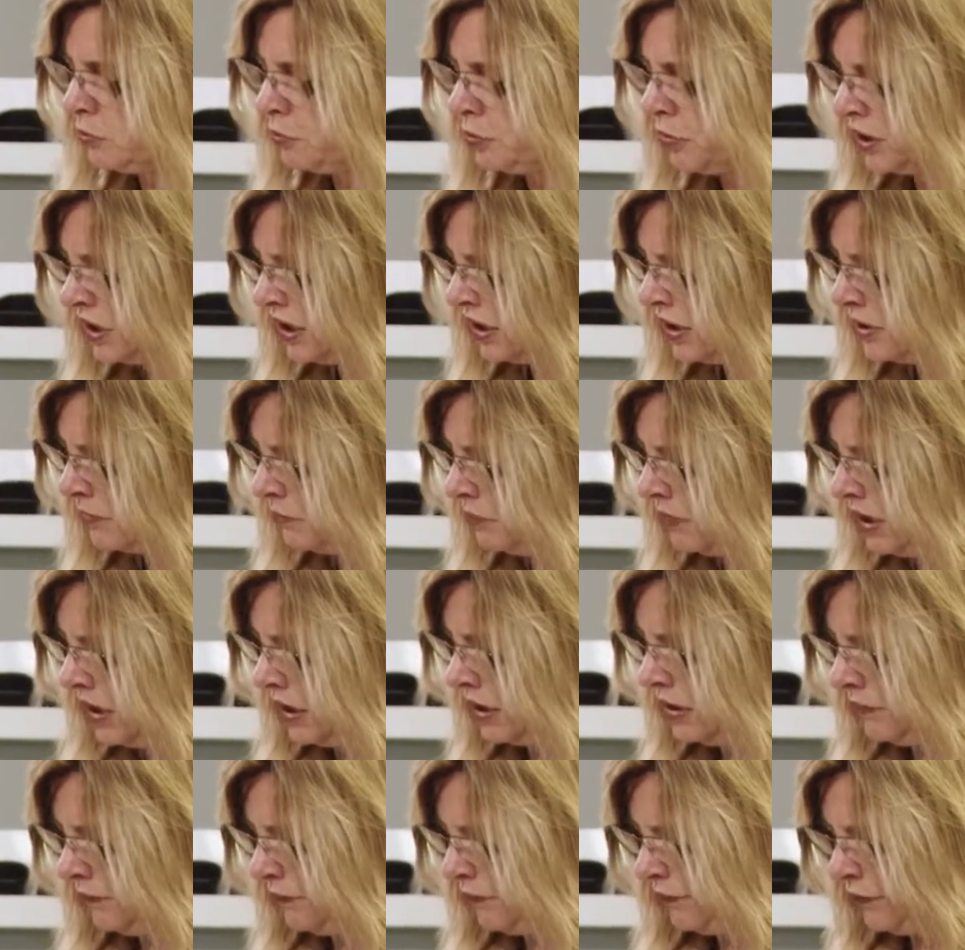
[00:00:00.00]
putting them
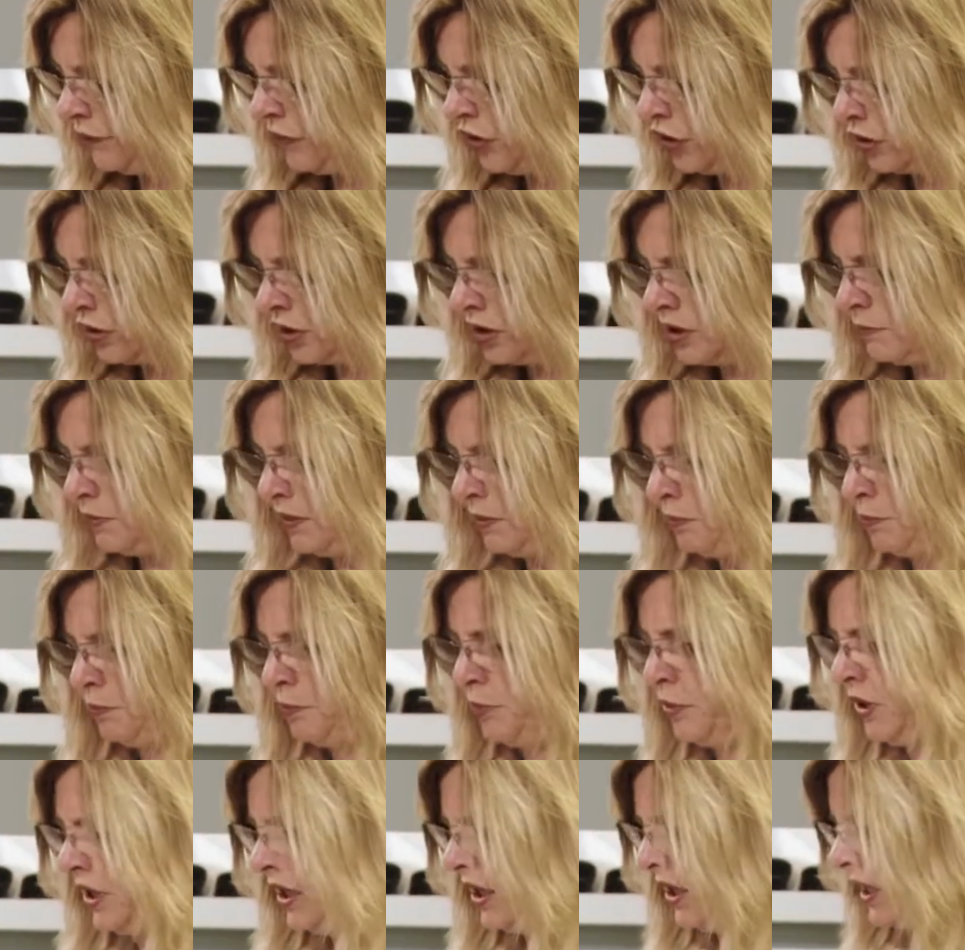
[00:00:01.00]
in, you're going to be
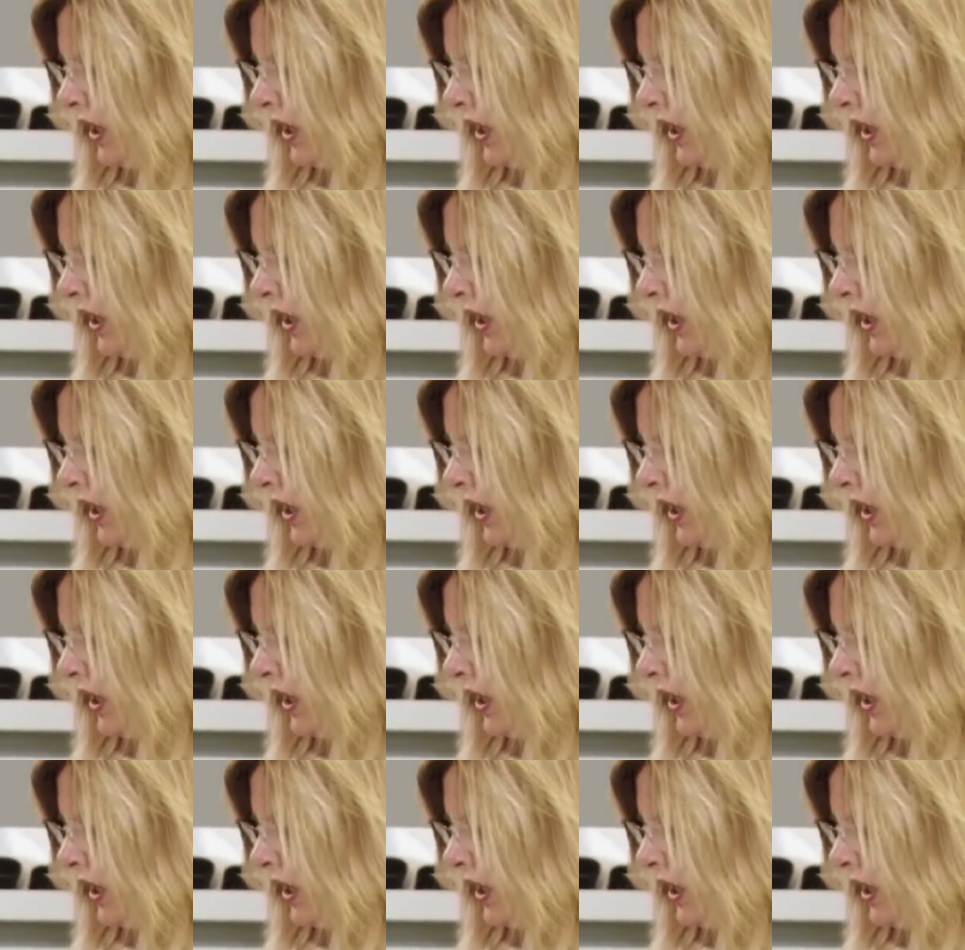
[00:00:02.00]
putting